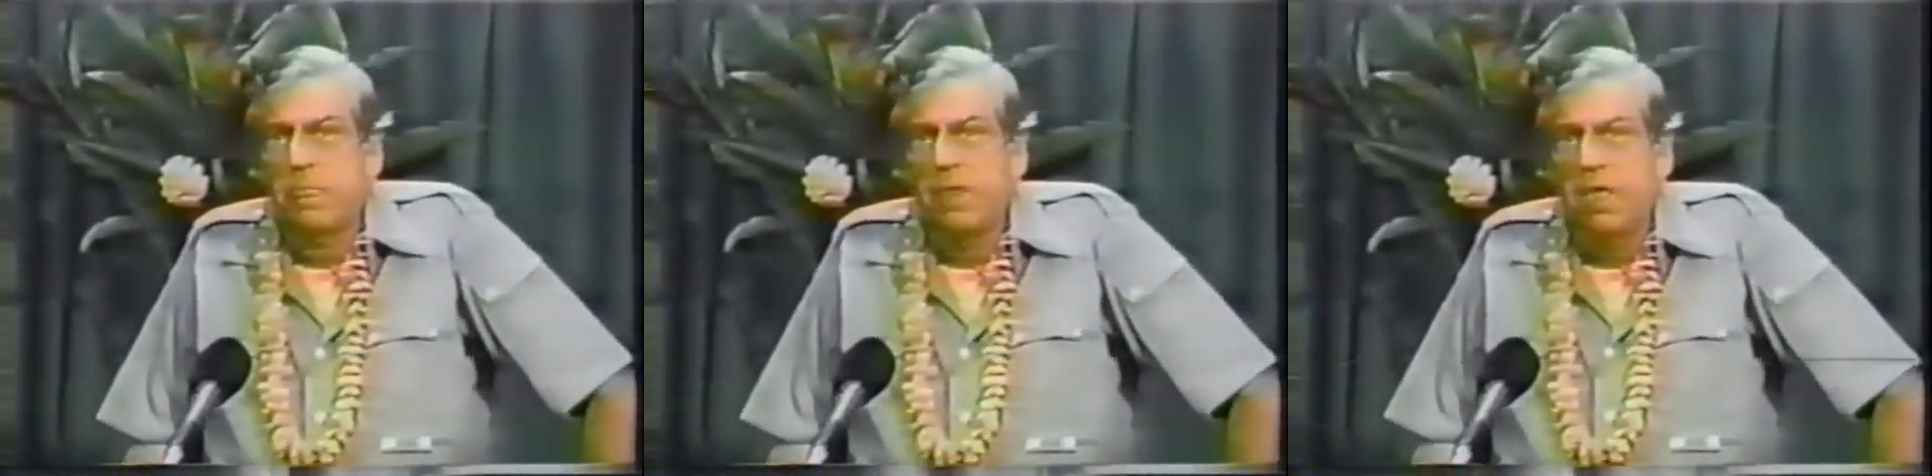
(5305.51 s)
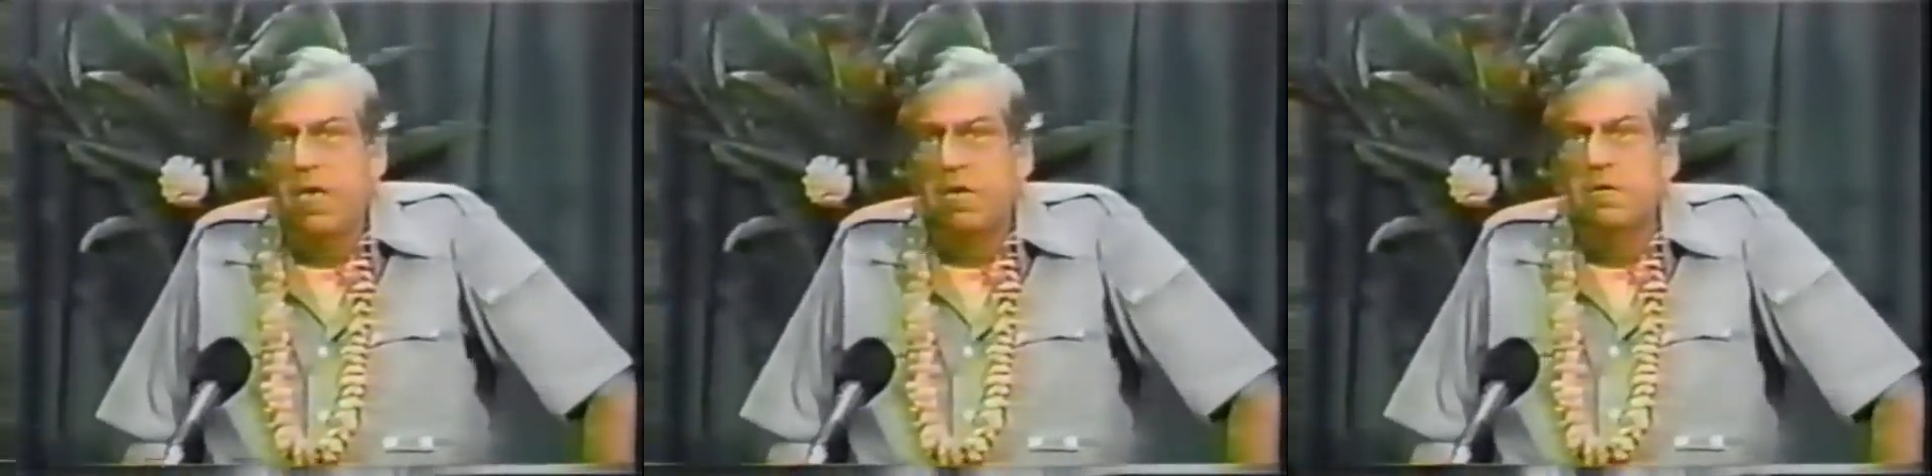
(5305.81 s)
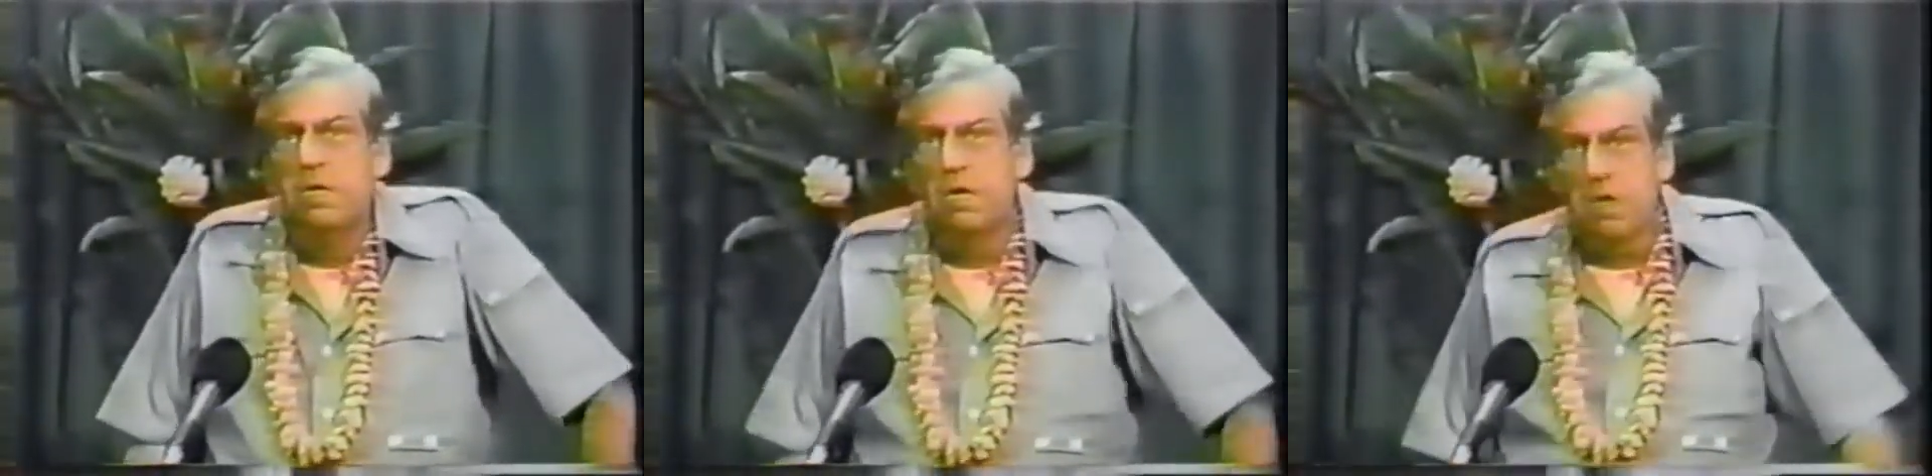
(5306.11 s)
and
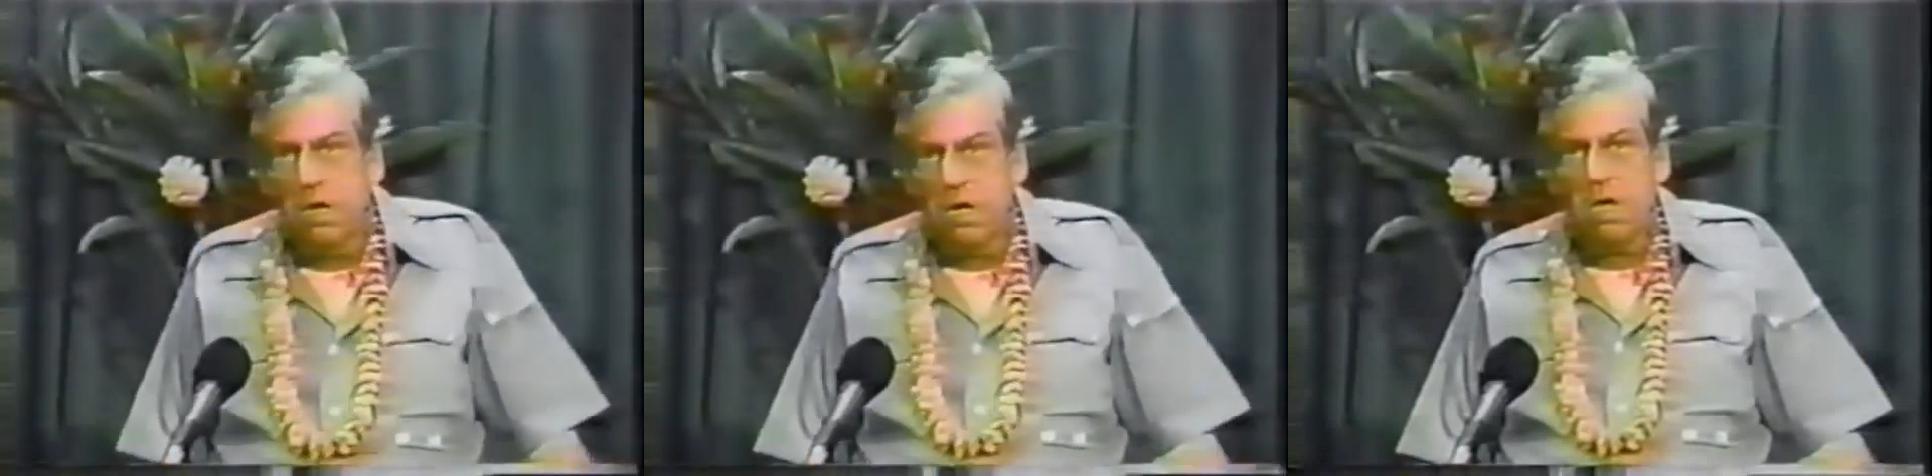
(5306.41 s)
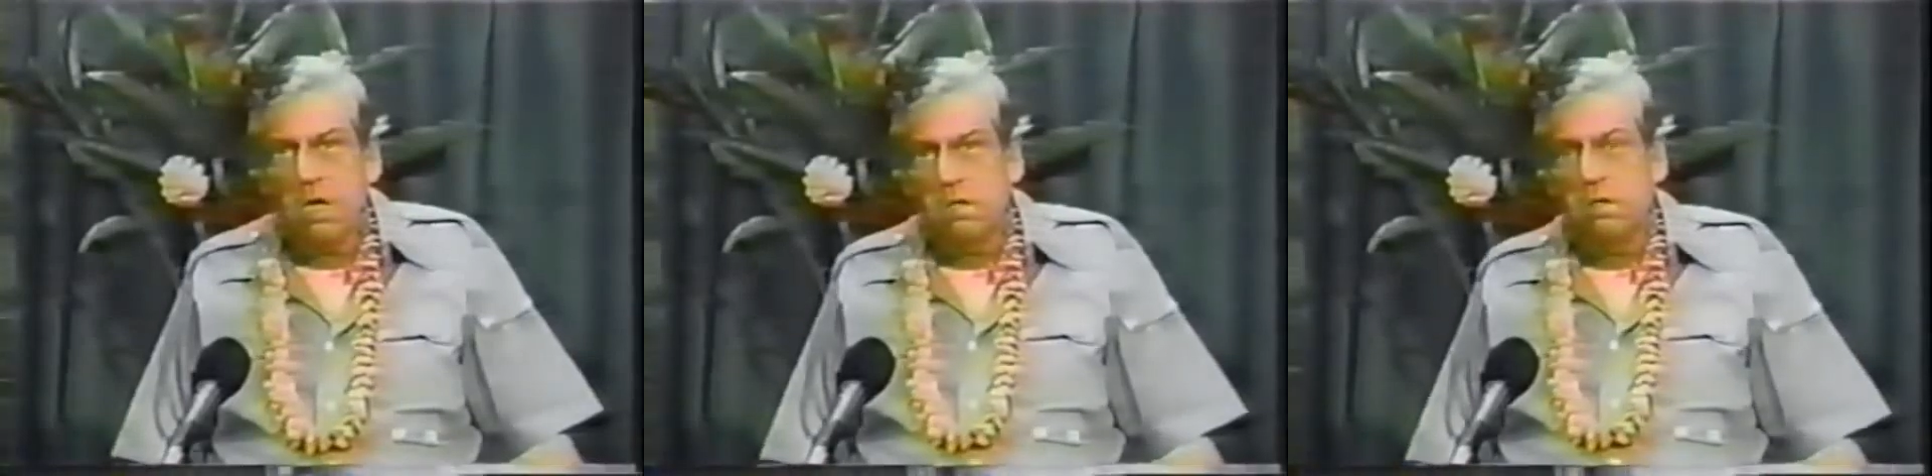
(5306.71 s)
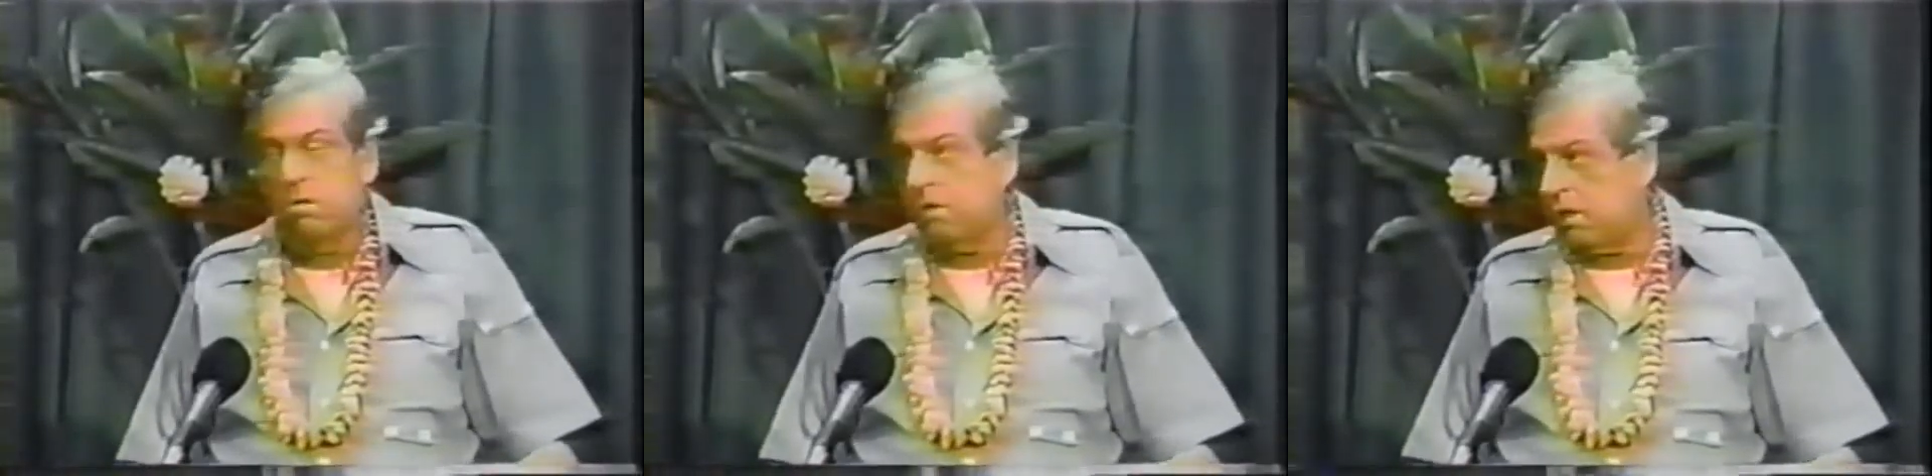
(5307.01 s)

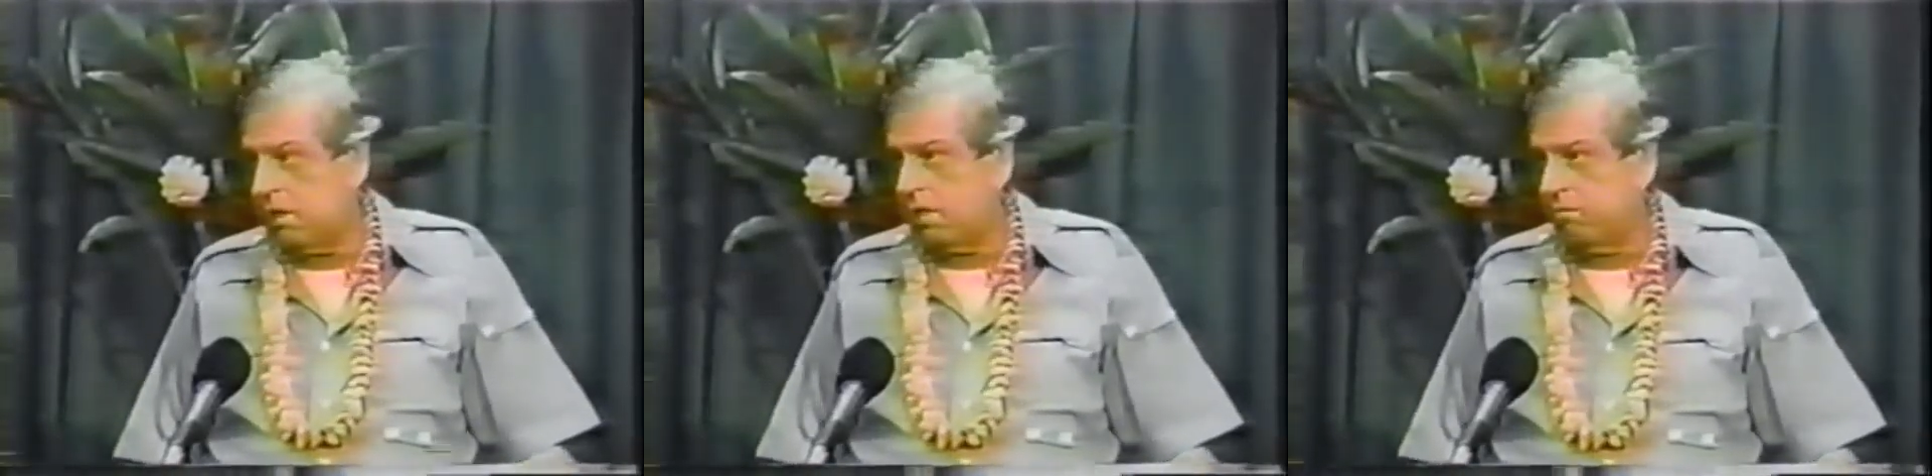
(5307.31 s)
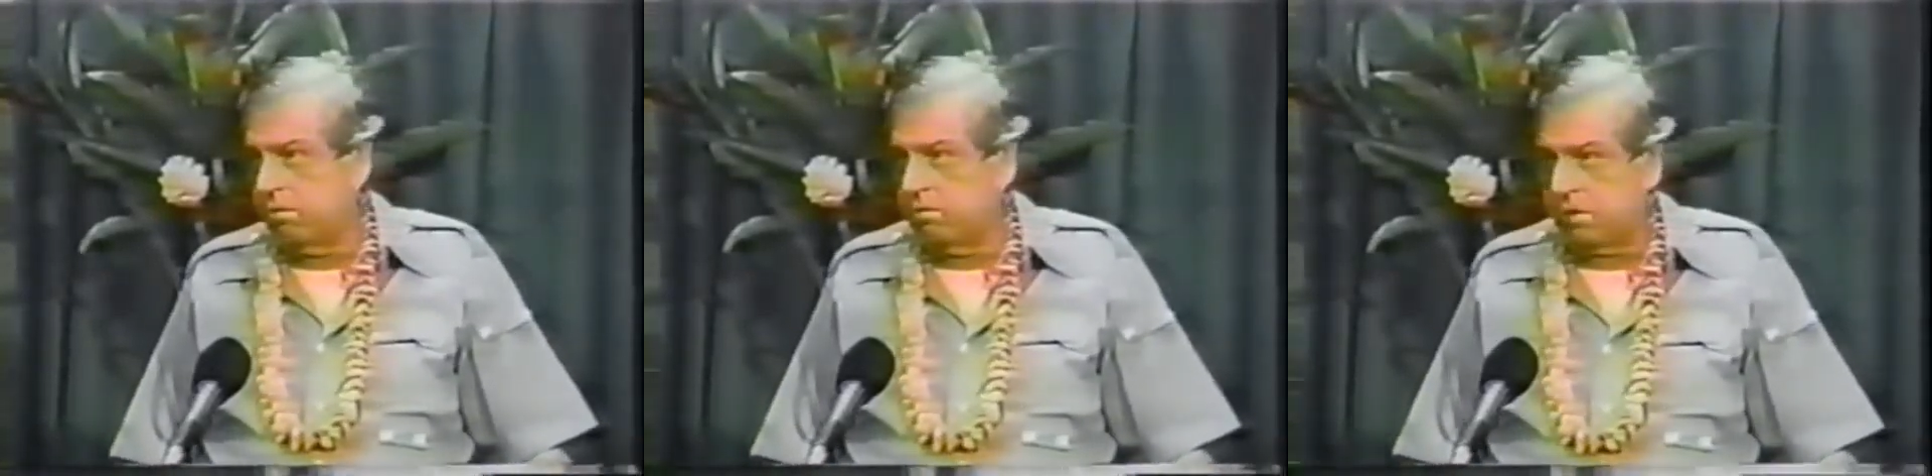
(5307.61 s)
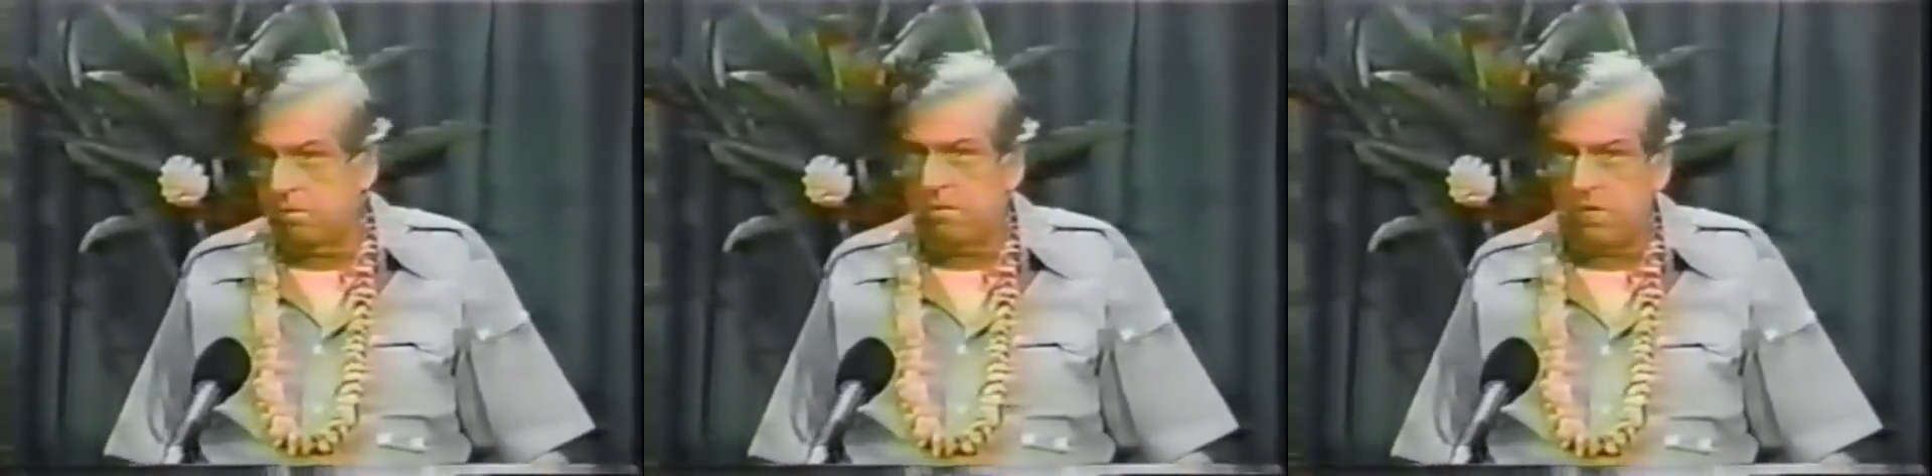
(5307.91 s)
chlorine and fluorine,
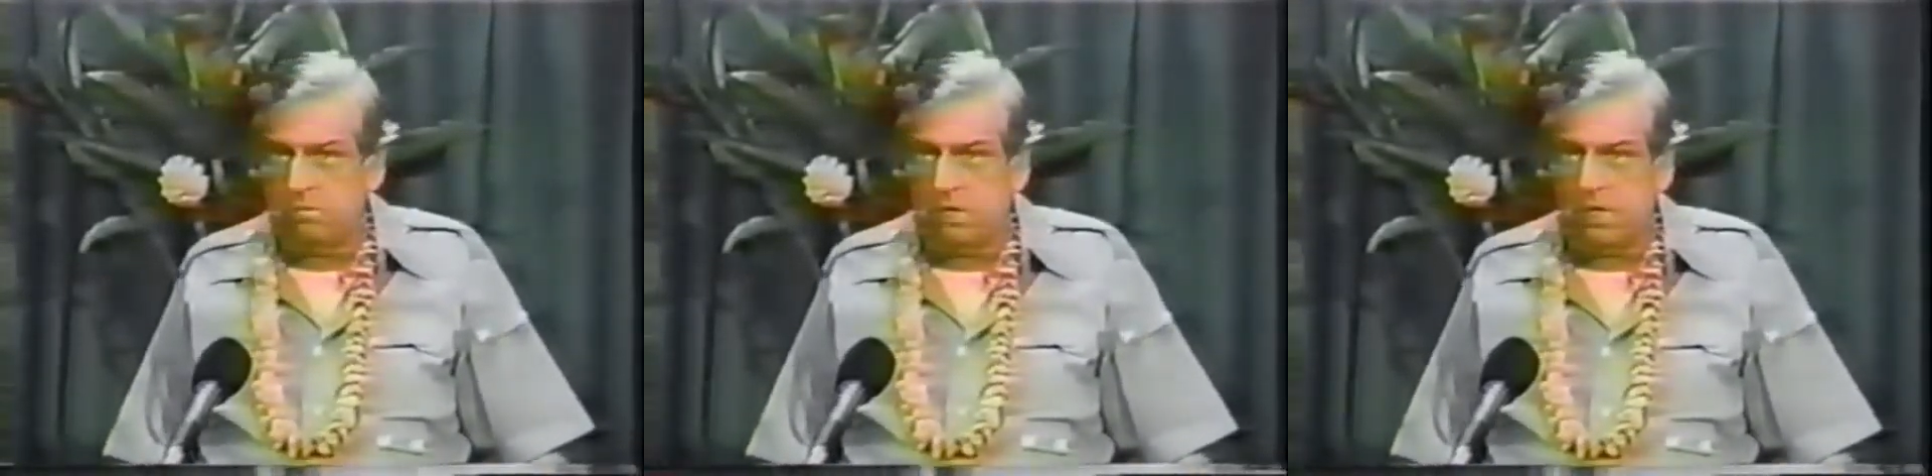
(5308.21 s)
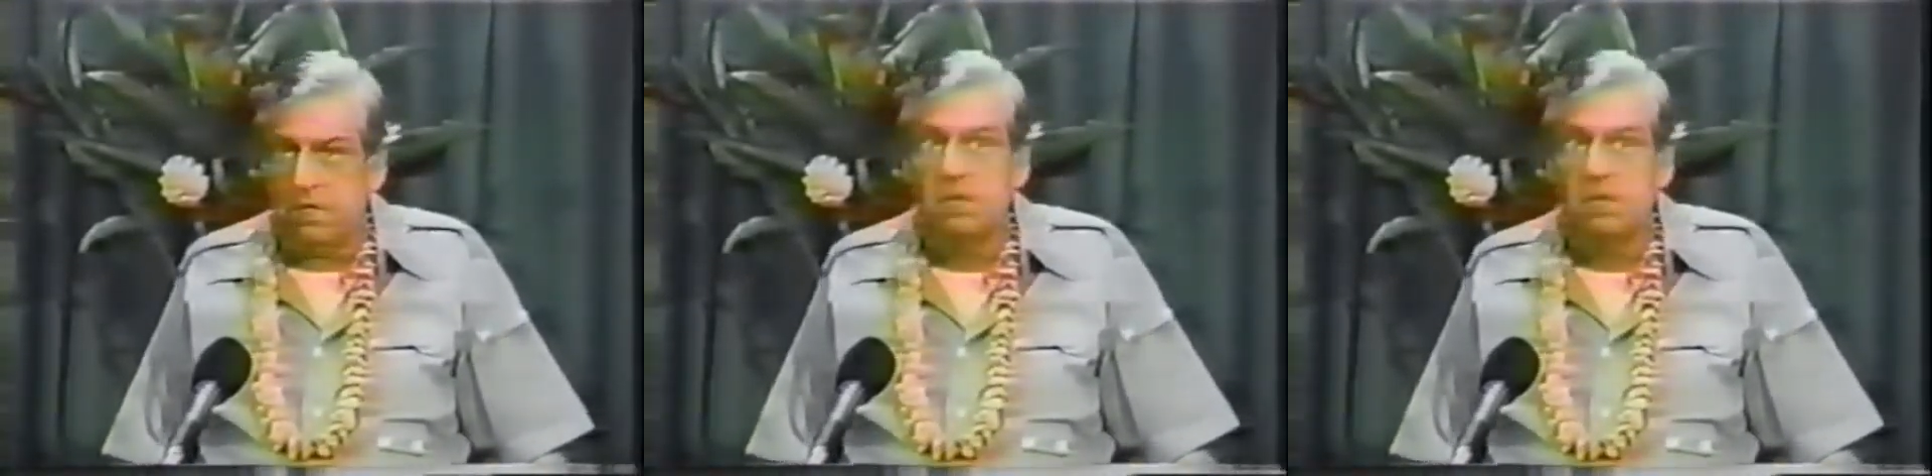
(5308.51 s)
by the way,